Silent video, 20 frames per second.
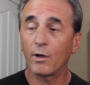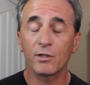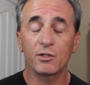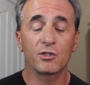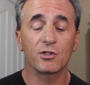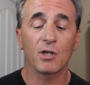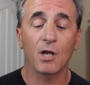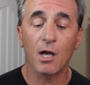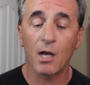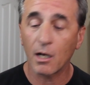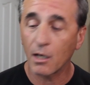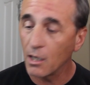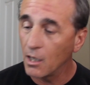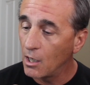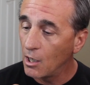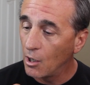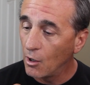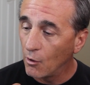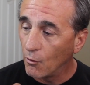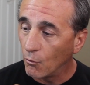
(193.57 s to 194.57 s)
shock.
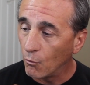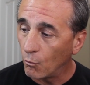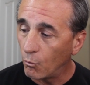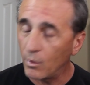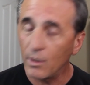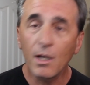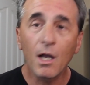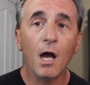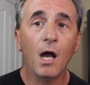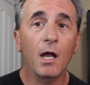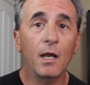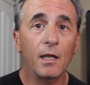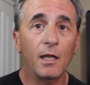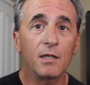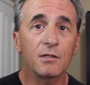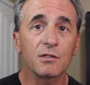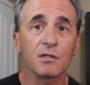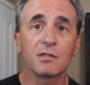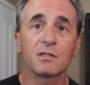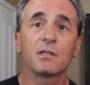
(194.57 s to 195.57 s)
We got
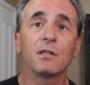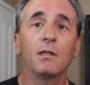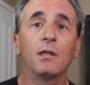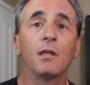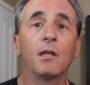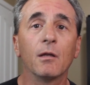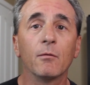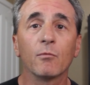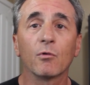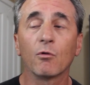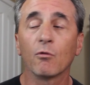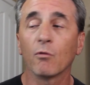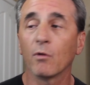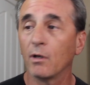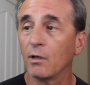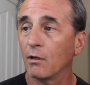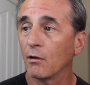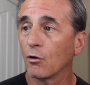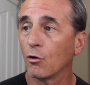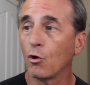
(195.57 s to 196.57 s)
a Sicilian
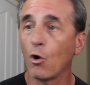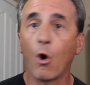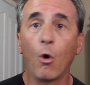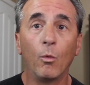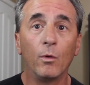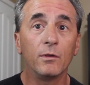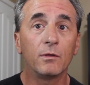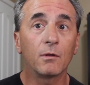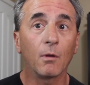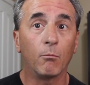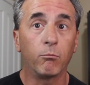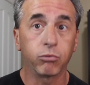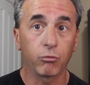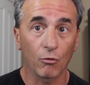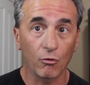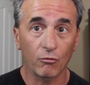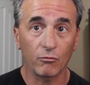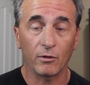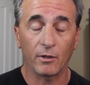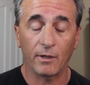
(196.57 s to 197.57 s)
immigrant going to
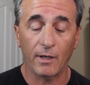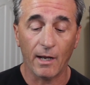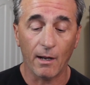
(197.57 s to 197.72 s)
Brooklyn.